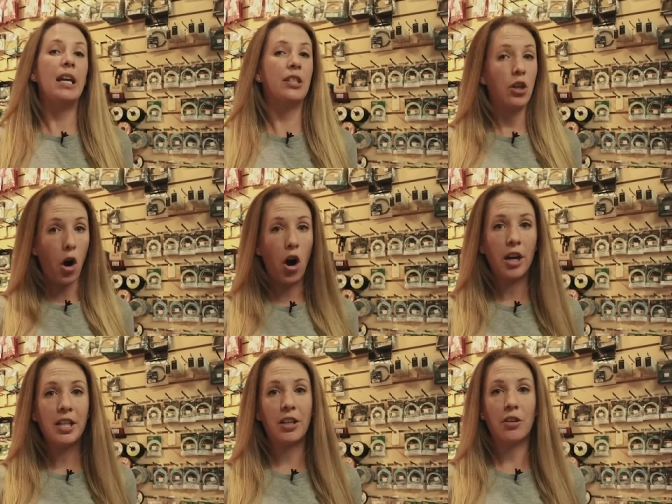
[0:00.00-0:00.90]
It's an
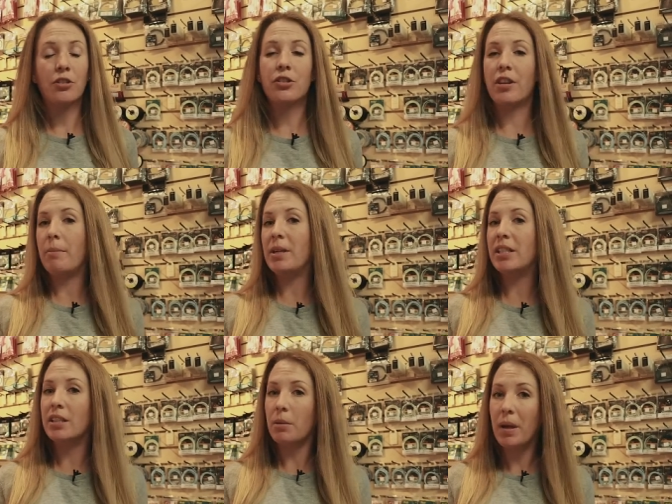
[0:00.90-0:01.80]
odd year, so that
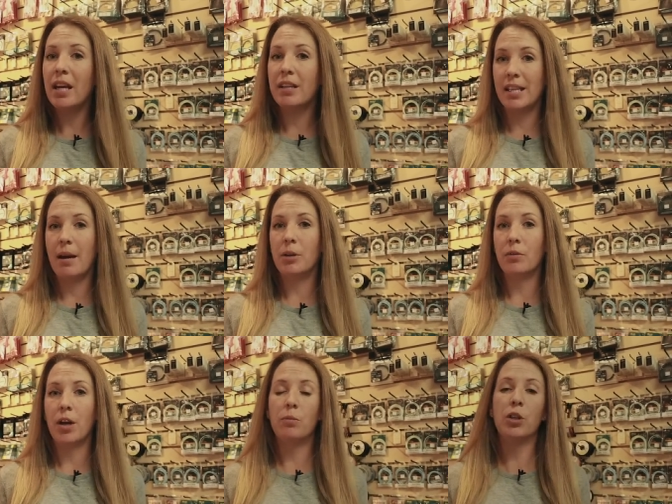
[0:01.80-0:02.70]
means it's a pink salmon
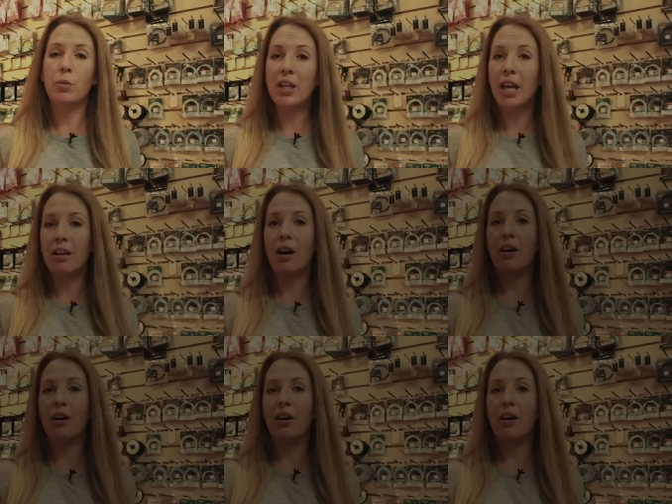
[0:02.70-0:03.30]
run, which we get